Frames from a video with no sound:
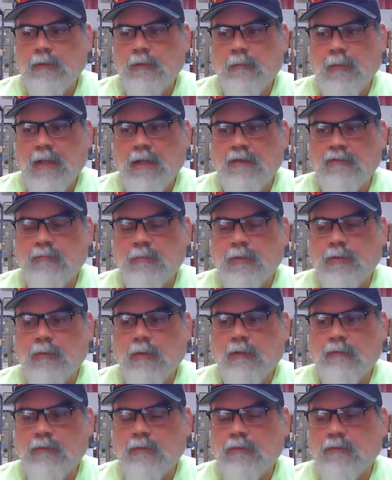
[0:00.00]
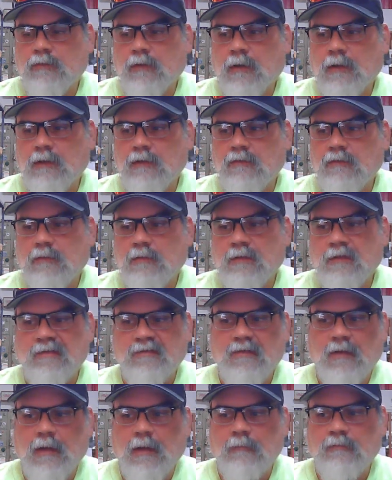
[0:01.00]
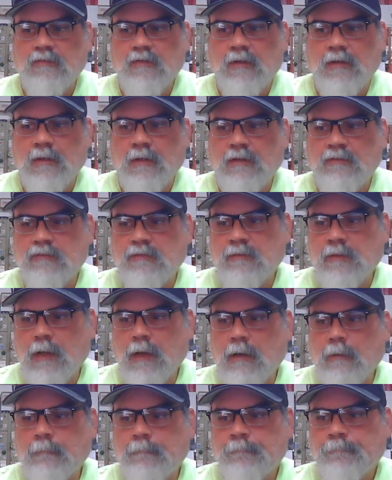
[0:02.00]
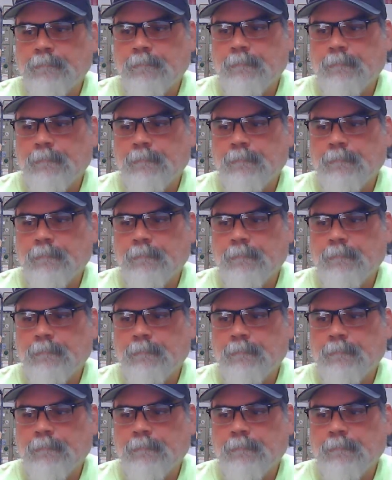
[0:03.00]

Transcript: The management, whoever you're talking to at the time, is going to let you know